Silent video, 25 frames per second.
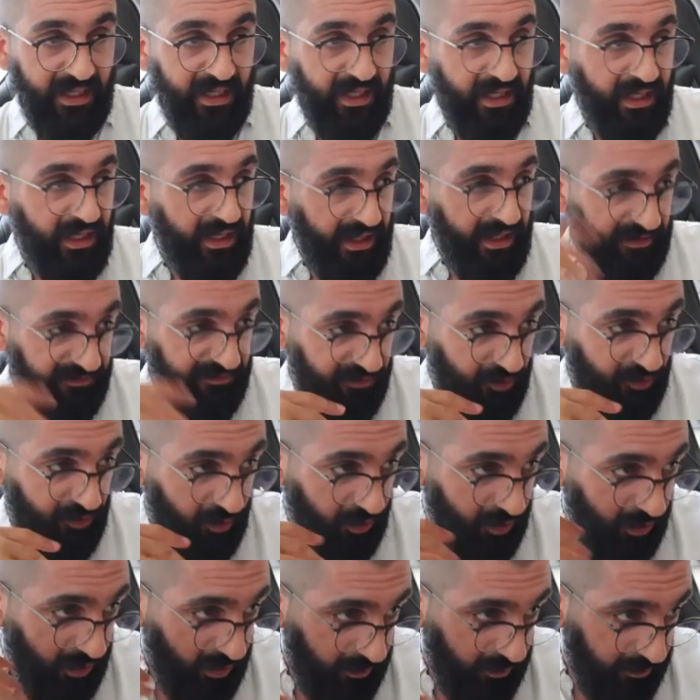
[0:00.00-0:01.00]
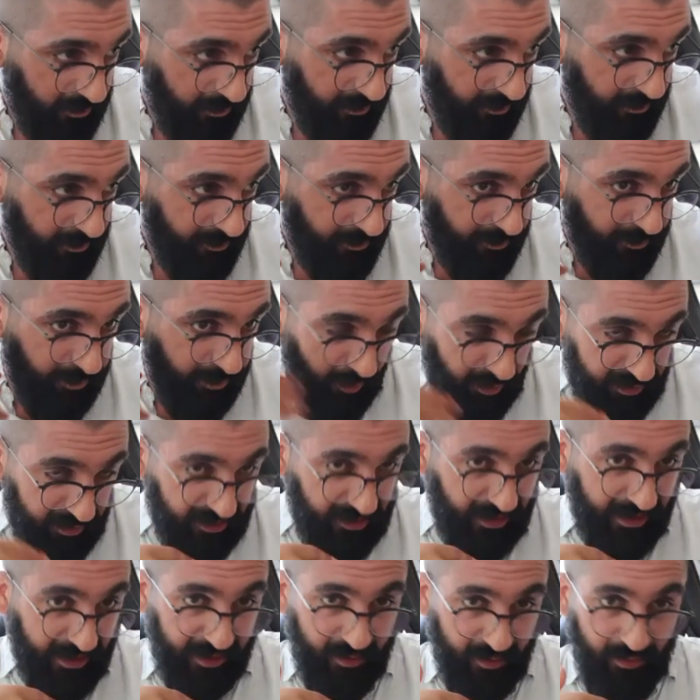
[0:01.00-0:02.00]
if your body
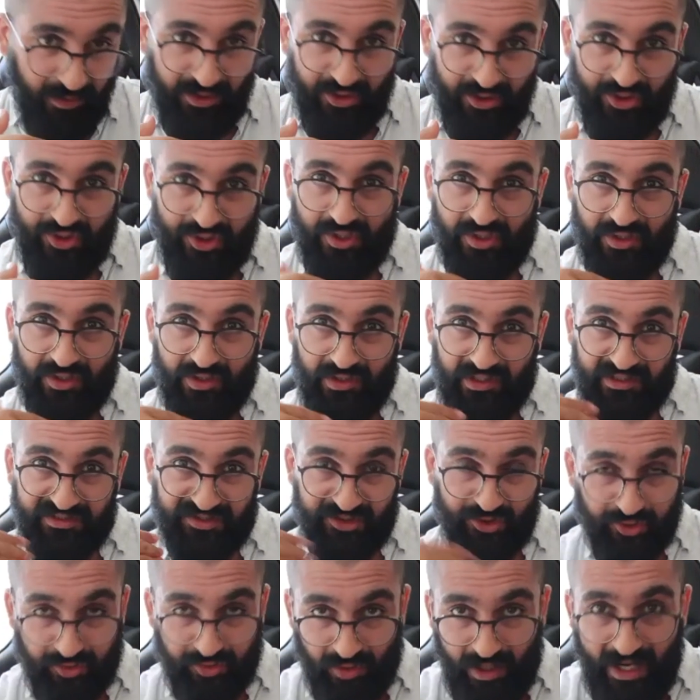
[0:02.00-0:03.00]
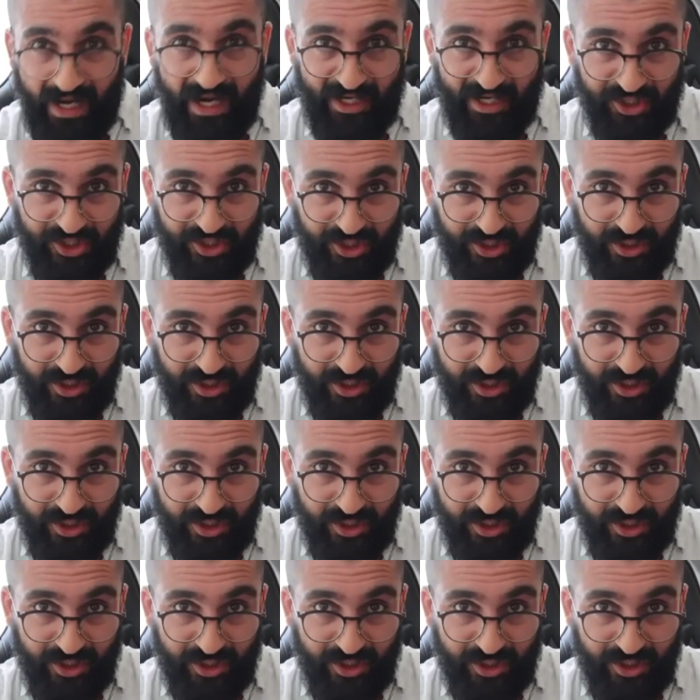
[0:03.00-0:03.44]
language is trash,